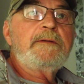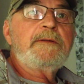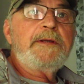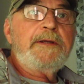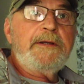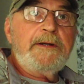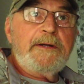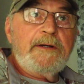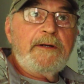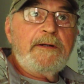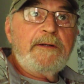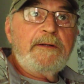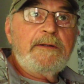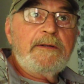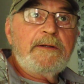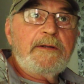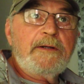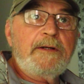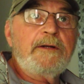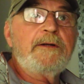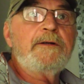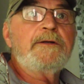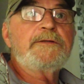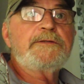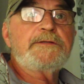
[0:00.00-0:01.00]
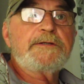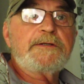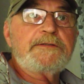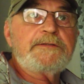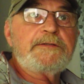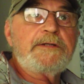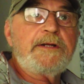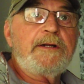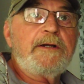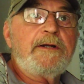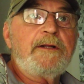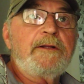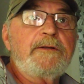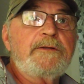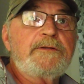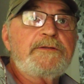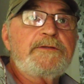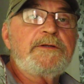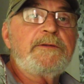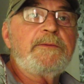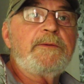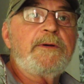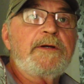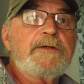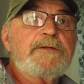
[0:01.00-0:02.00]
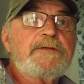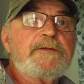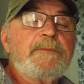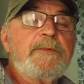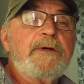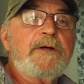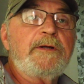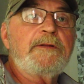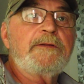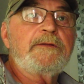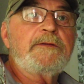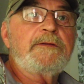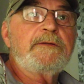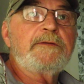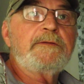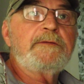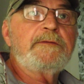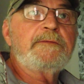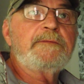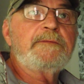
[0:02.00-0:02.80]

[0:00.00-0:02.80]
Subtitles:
Here, $160 US a month.